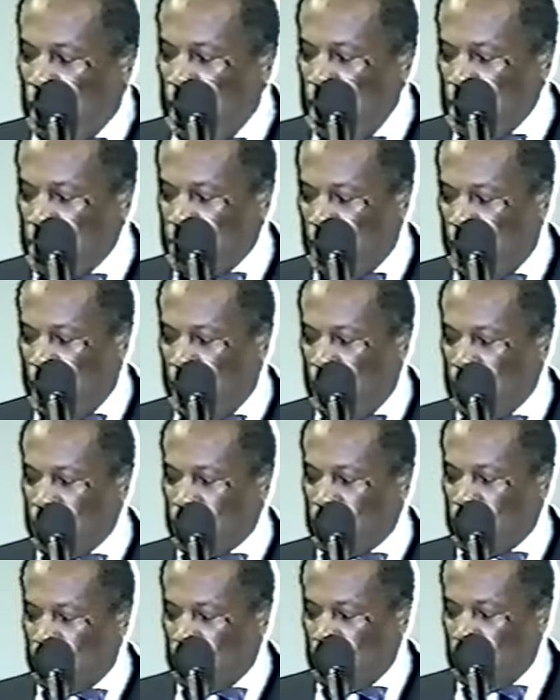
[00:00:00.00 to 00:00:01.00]
He
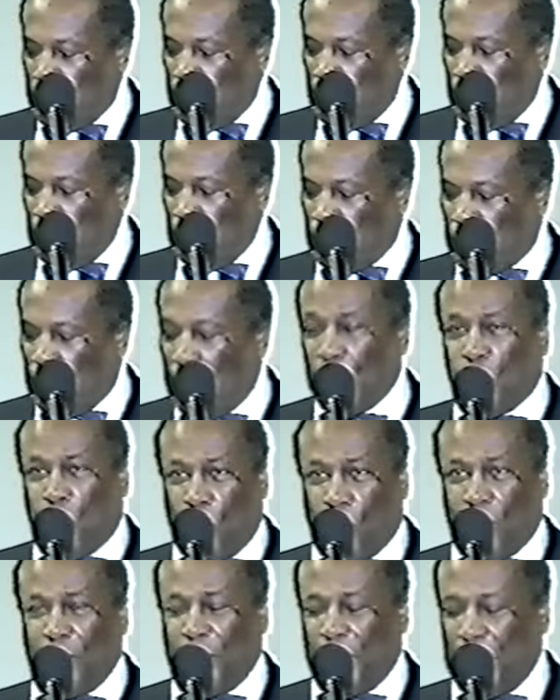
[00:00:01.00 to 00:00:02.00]
says, they
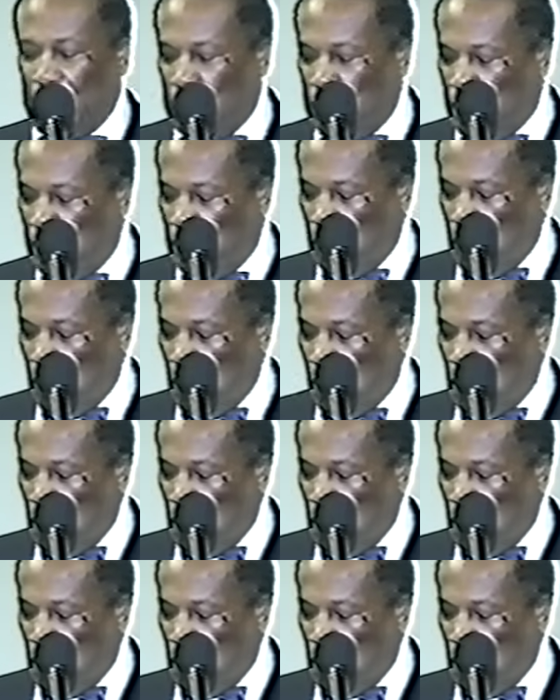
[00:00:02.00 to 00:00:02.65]
quote him in here,